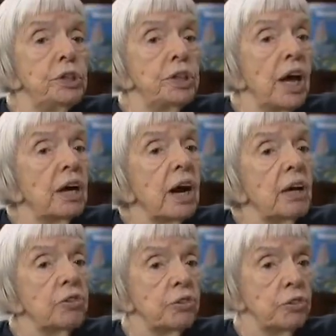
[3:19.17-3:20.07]

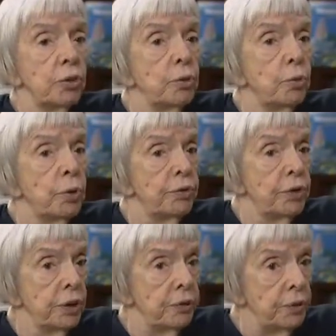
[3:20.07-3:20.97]
people at
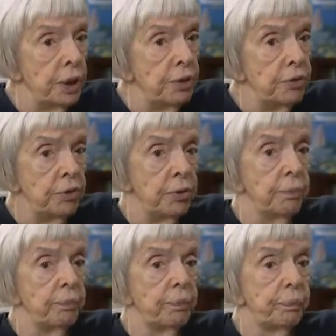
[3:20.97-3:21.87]
various levels
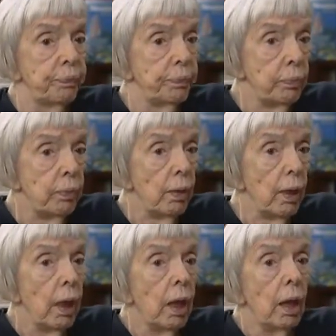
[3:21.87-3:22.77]
within that structure
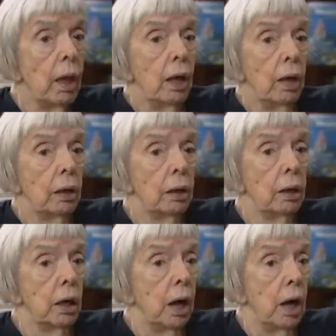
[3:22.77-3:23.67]
have
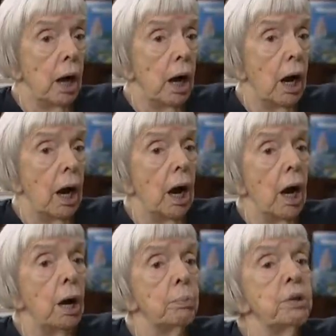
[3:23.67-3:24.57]
access to
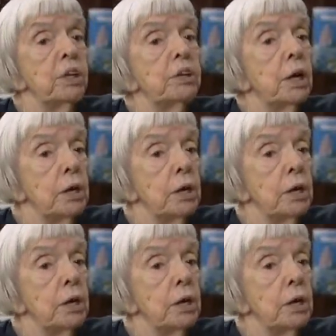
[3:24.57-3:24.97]
weapons.